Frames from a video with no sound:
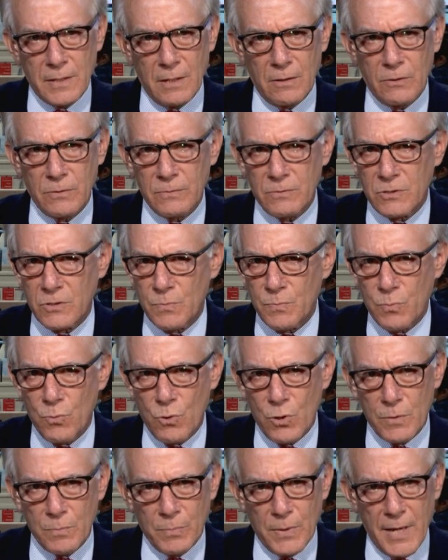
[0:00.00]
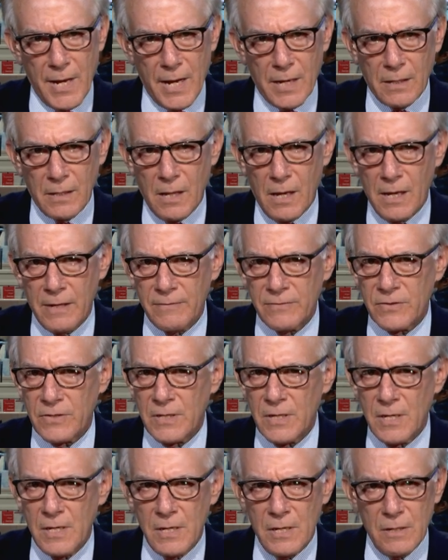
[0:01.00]
They'll support Black Lives
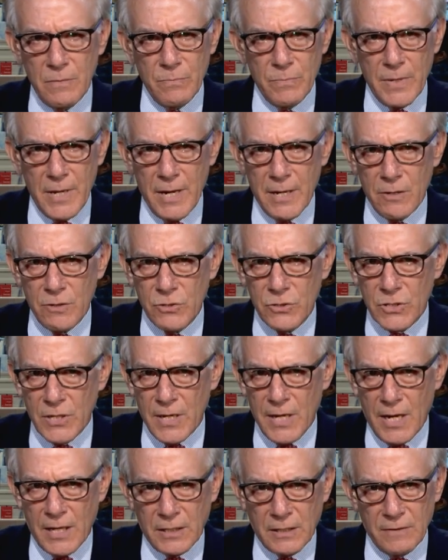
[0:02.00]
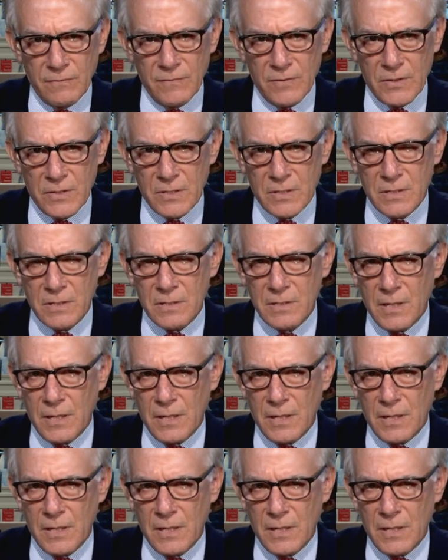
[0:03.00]
Matters activists.